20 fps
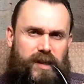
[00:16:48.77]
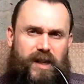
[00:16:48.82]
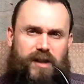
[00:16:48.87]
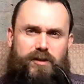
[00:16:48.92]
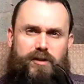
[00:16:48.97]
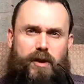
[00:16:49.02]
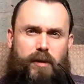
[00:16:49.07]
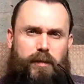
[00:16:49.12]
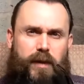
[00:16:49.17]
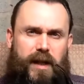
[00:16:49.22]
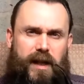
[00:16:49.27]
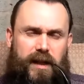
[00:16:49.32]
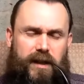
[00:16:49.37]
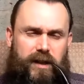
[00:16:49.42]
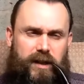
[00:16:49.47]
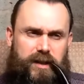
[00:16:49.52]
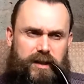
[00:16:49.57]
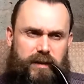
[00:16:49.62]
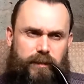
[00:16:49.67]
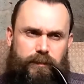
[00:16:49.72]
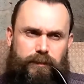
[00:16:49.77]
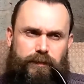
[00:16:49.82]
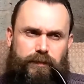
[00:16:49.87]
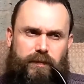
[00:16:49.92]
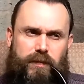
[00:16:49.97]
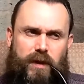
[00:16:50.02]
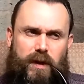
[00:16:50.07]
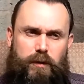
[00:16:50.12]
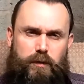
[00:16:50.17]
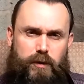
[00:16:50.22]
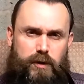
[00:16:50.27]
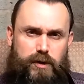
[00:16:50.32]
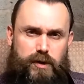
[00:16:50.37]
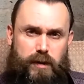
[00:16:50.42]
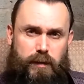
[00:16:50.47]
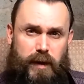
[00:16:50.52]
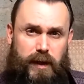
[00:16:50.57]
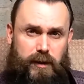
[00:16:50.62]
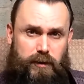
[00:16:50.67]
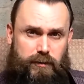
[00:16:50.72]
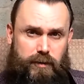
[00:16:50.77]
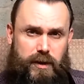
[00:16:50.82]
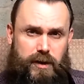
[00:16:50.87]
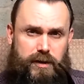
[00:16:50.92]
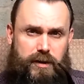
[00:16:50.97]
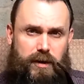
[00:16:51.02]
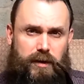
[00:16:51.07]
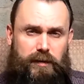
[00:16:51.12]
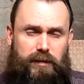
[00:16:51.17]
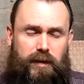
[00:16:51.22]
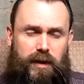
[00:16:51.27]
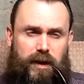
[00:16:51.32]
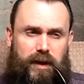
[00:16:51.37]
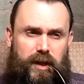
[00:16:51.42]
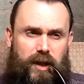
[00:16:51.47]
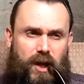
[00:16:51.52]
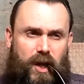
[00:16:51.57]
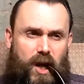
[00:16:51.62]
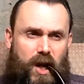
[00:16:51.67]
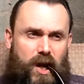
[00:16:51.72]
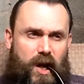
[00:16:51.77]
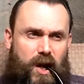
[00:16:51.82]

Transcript: Now, top of that list was Germain's Rich Dark Flake.